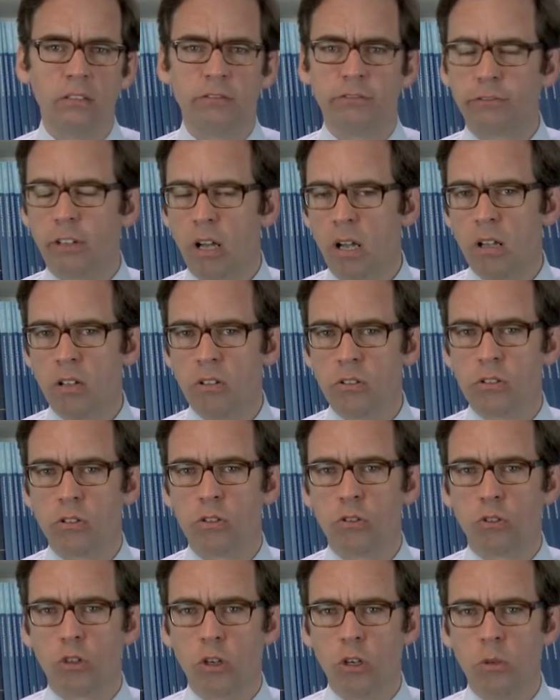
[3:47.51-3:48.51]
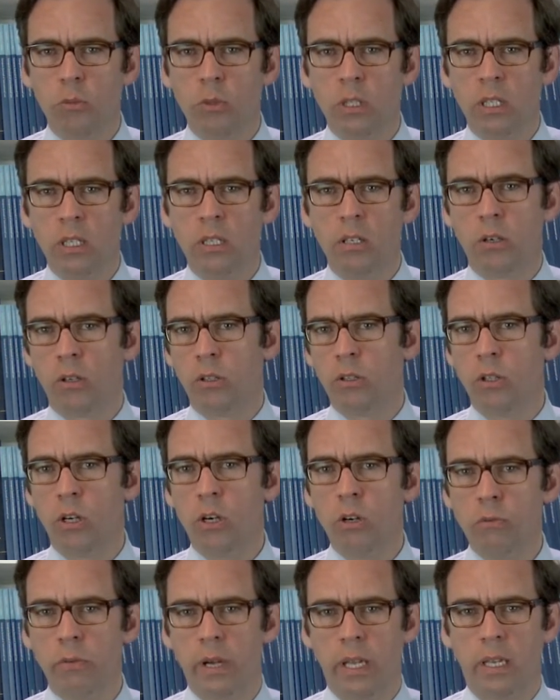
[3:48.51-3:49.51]
France, Germany or
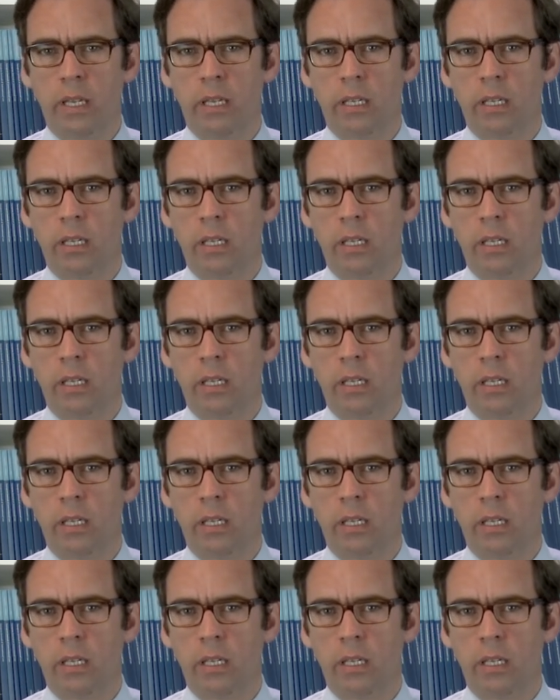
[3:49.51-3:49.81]
Norway